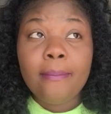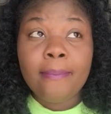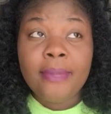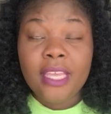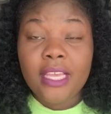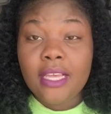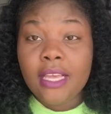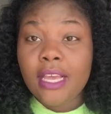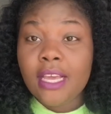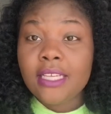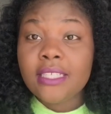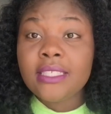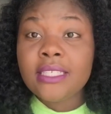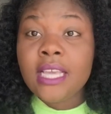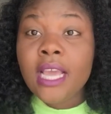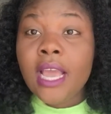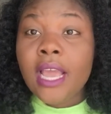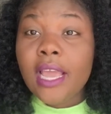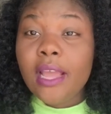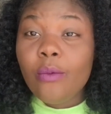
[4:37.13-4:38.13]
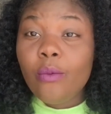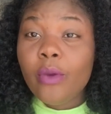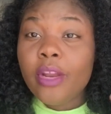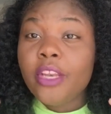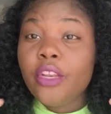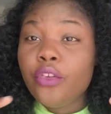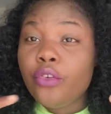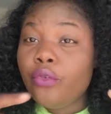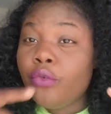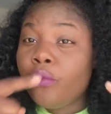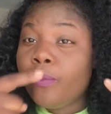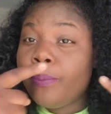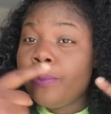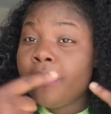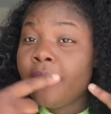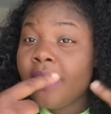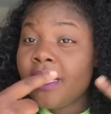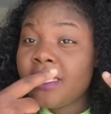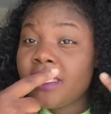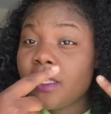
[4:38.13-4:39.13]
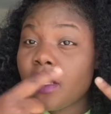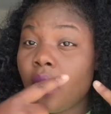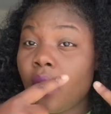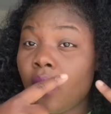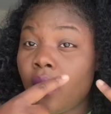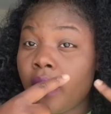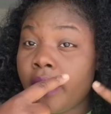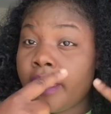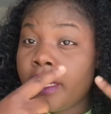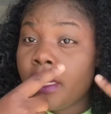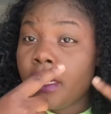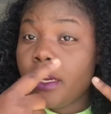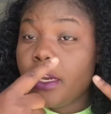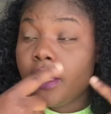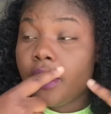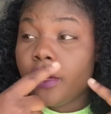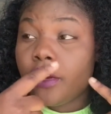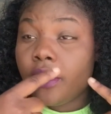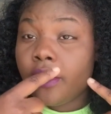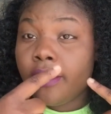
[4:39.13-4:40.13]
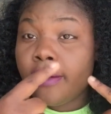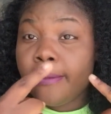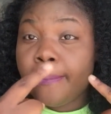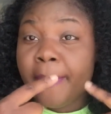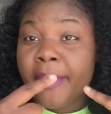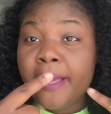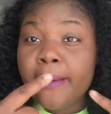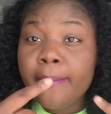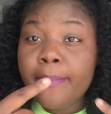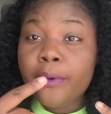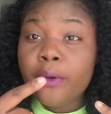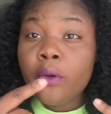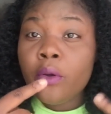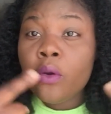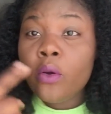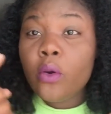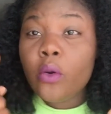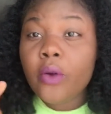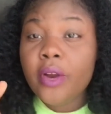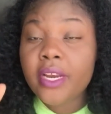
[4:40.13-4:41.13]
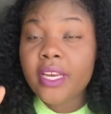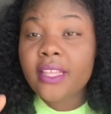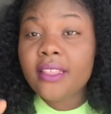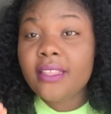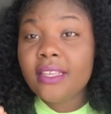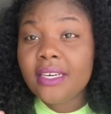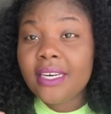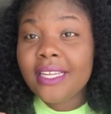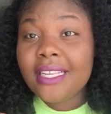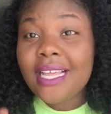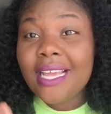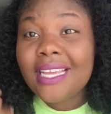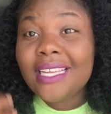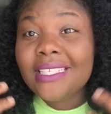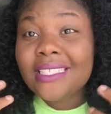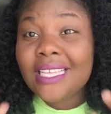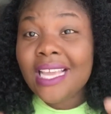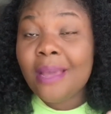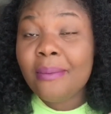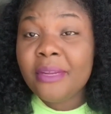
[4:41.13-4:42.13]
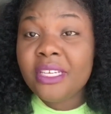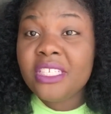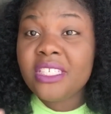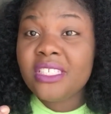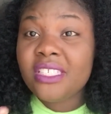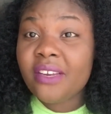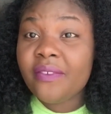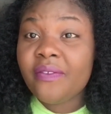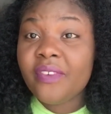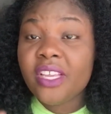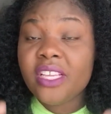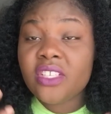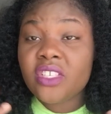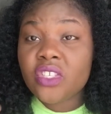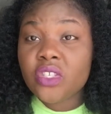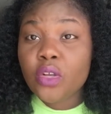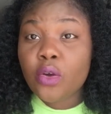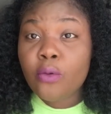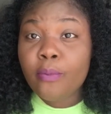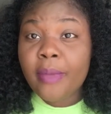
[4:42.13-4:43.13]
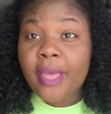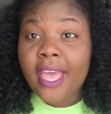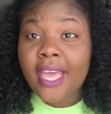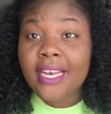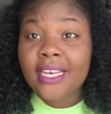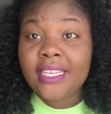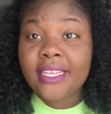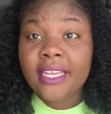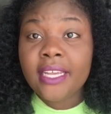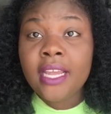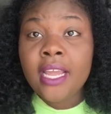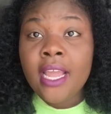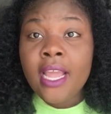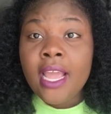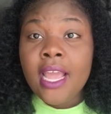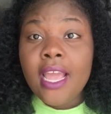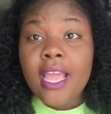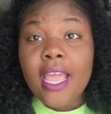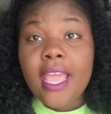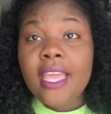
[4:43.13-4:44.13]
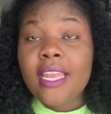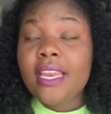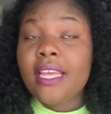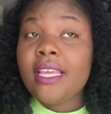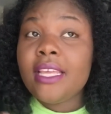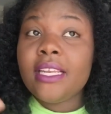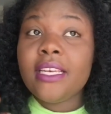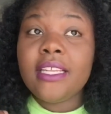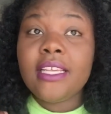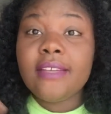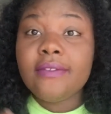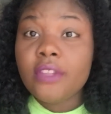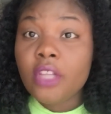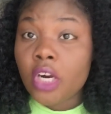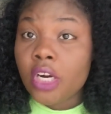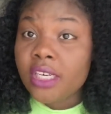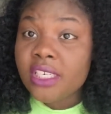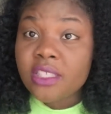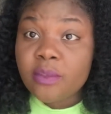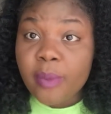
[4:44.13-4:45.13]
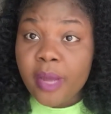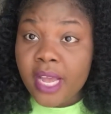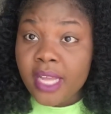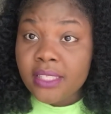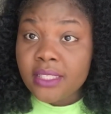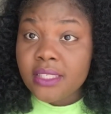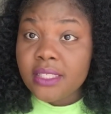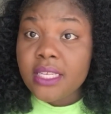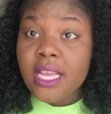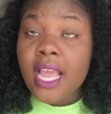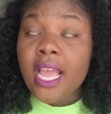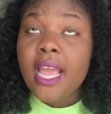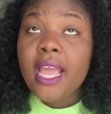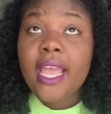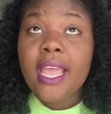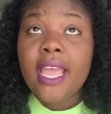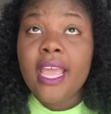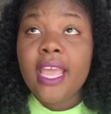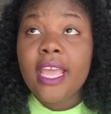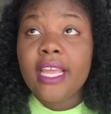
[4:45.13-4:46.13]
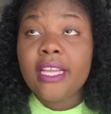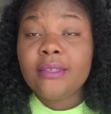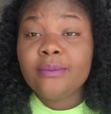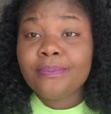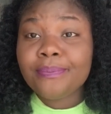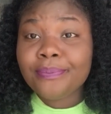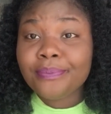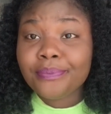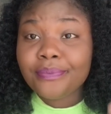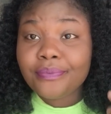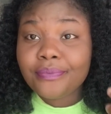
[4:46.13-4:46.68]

because when you press on your pimple or anything like that, it damages your face so badly and it can leave dark spots. And